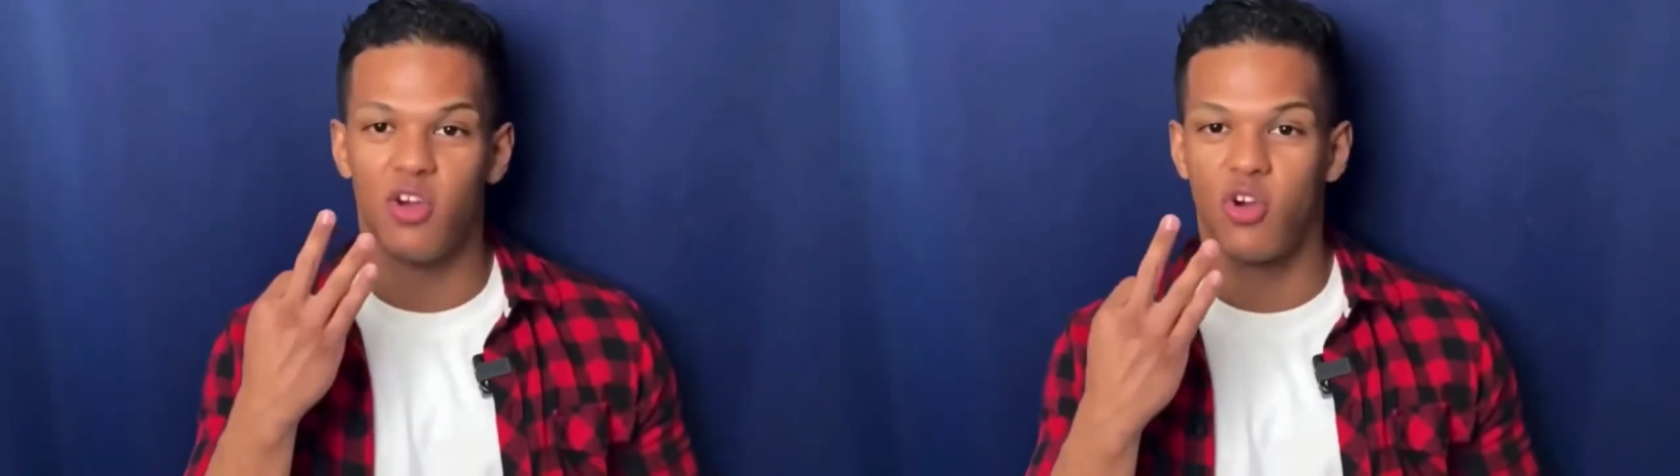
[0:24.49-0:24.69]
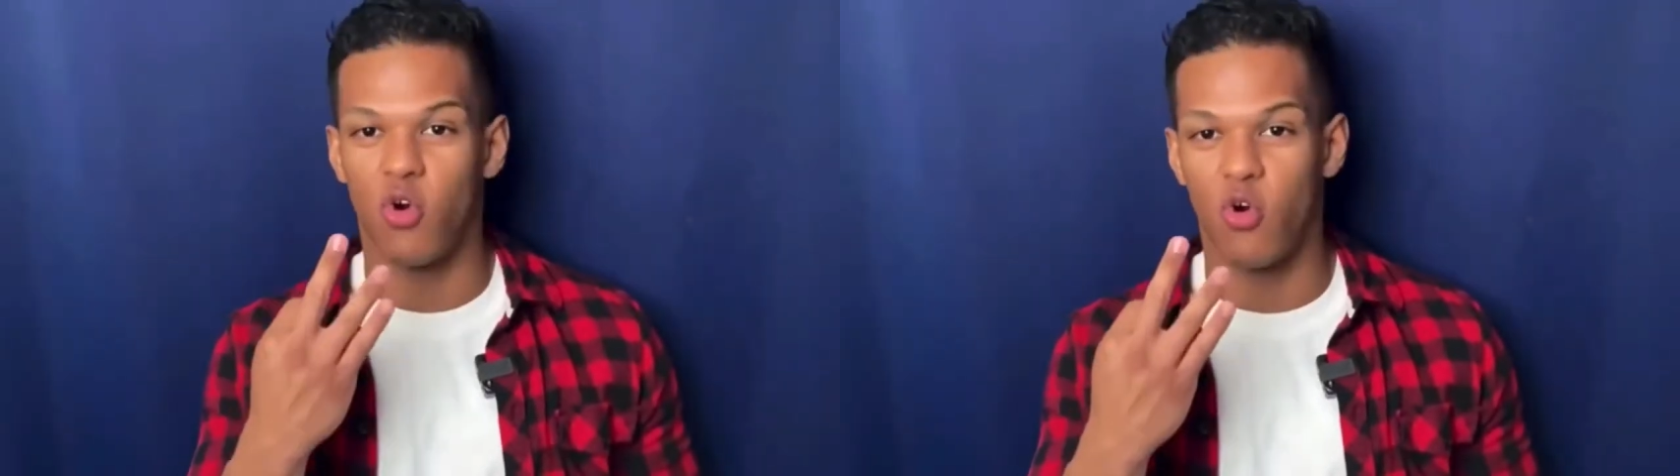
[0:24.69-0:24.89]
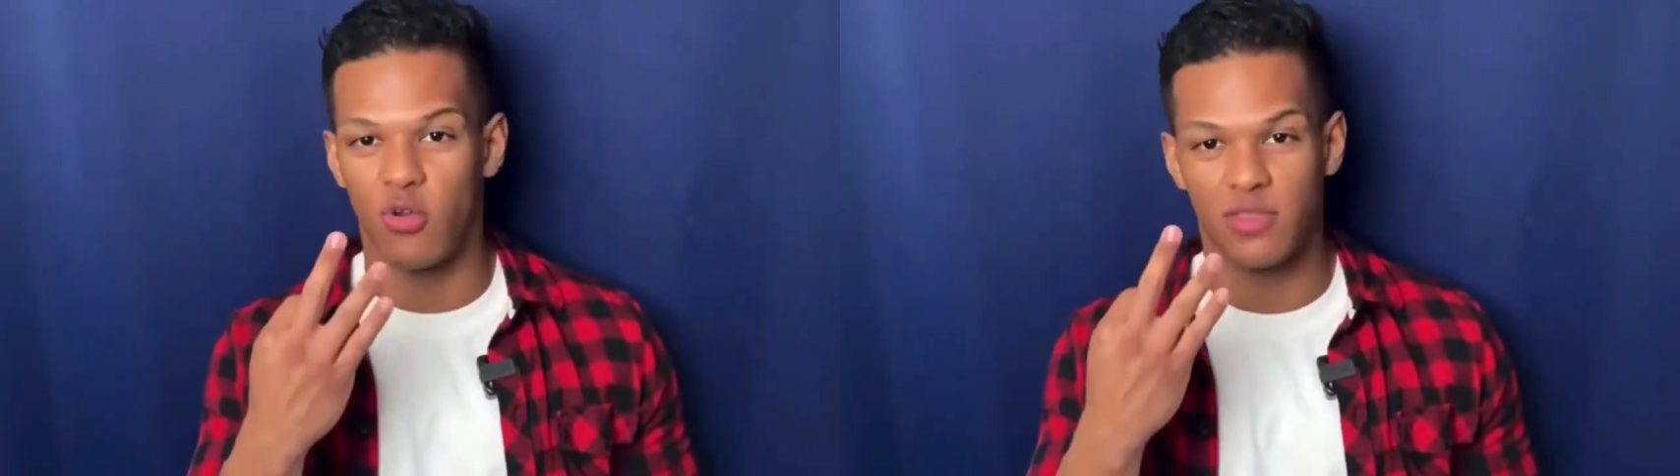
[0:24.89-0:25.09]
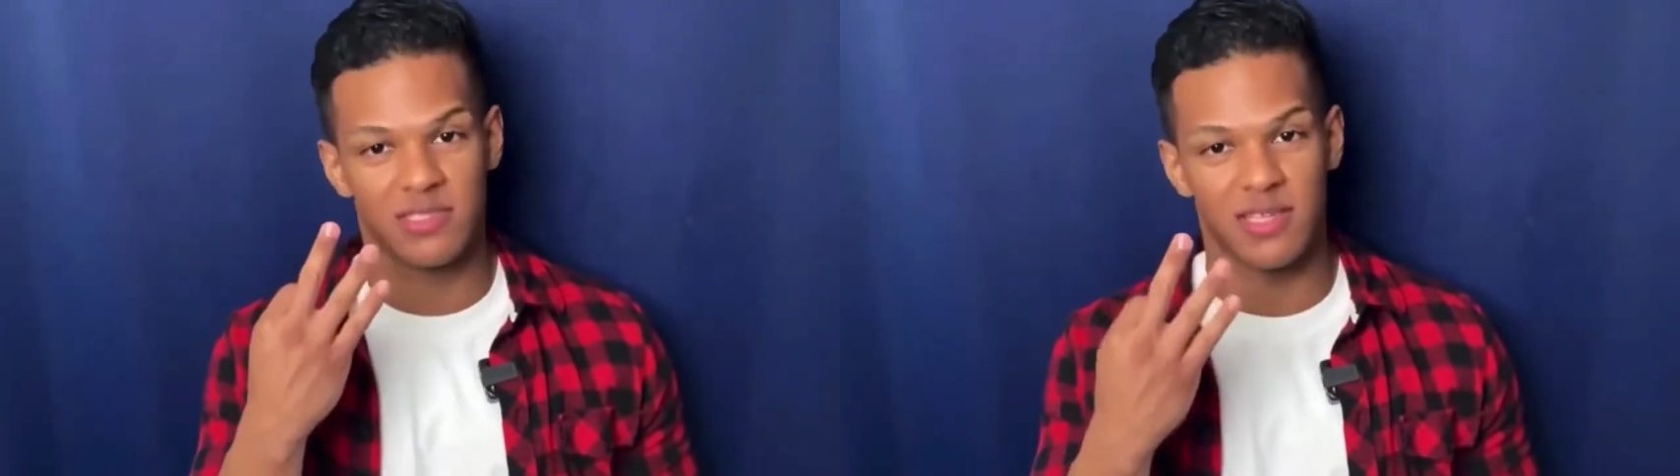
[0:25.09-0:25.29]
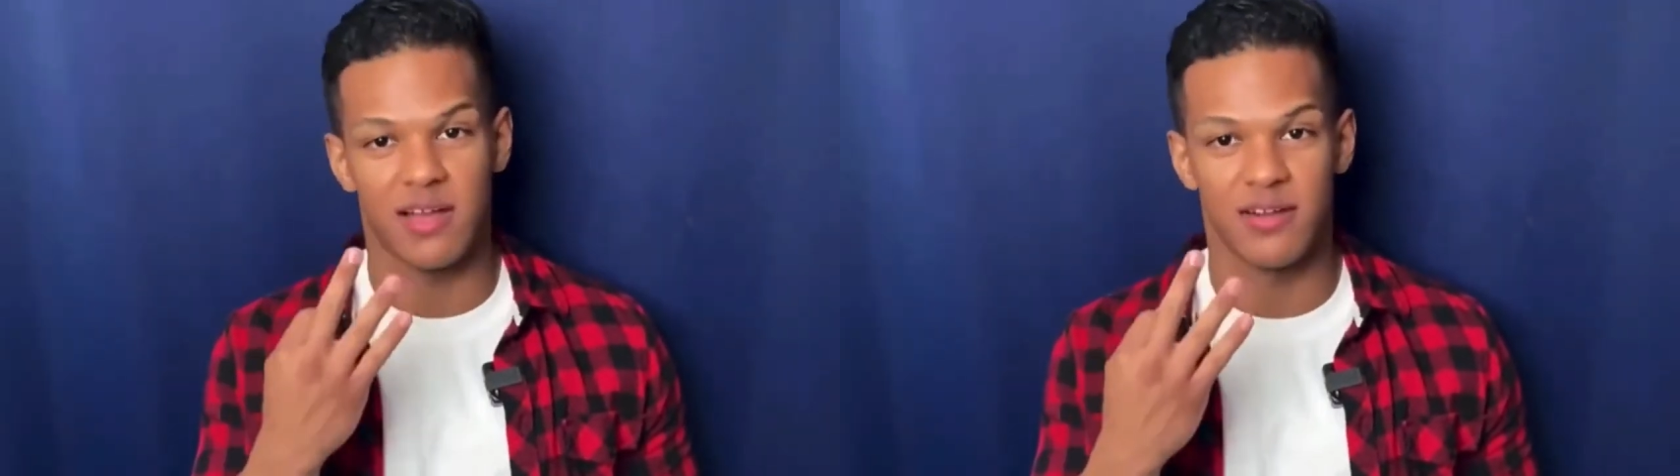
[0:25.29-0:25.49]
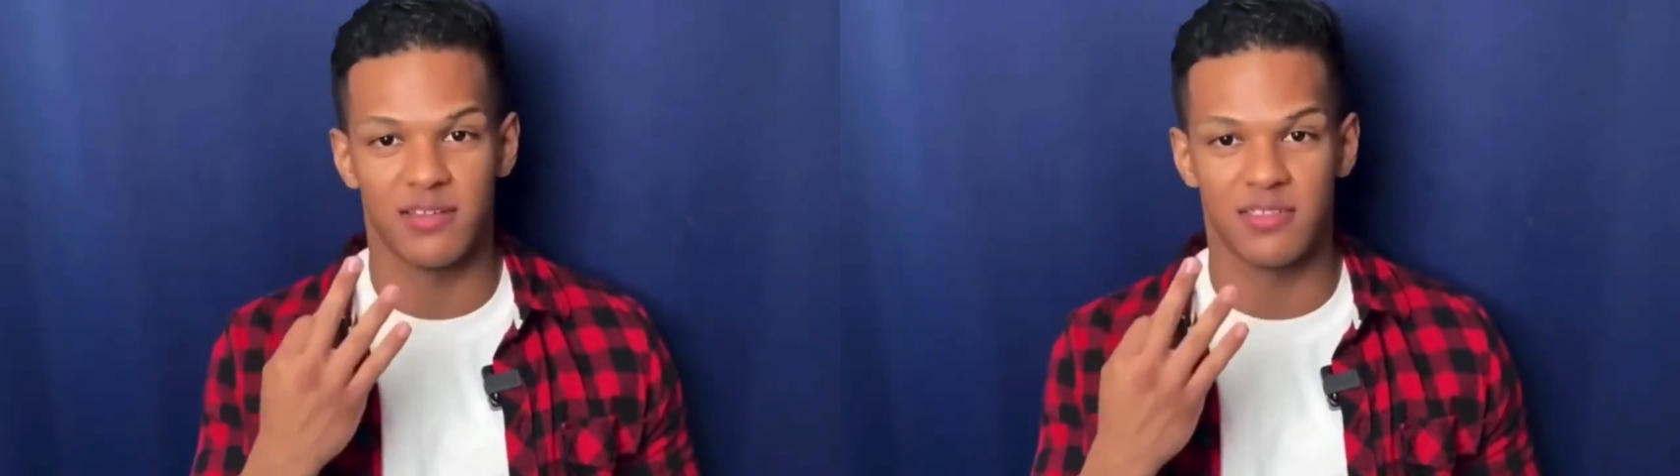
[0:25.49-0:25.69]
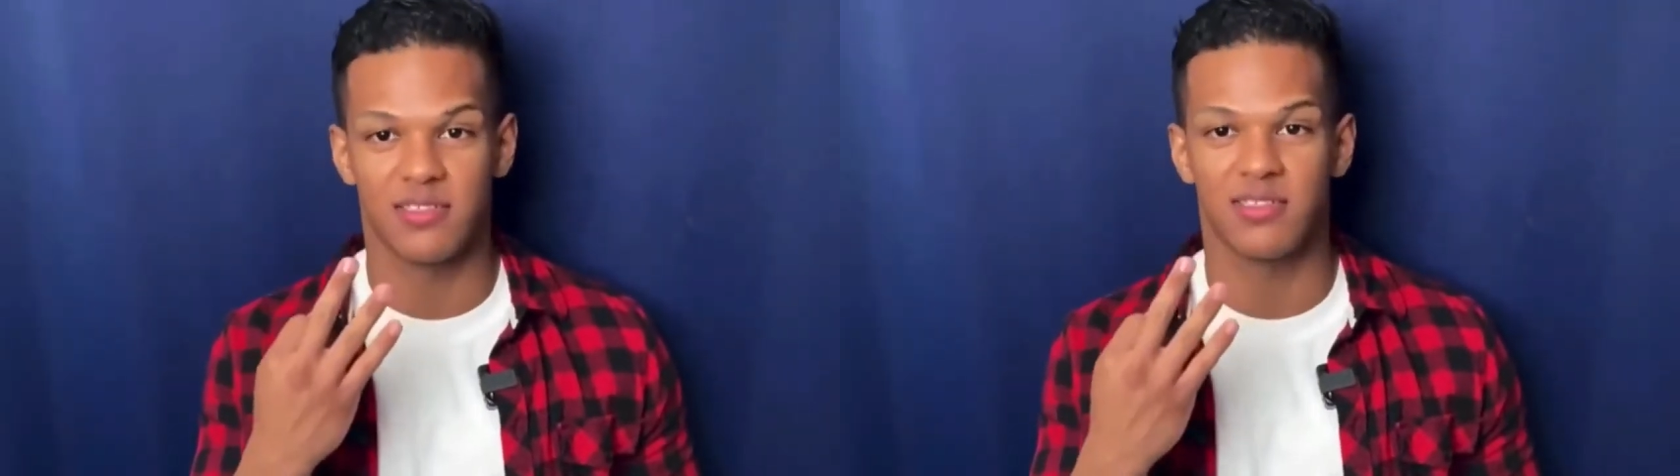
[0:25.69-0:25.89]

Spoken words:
core desires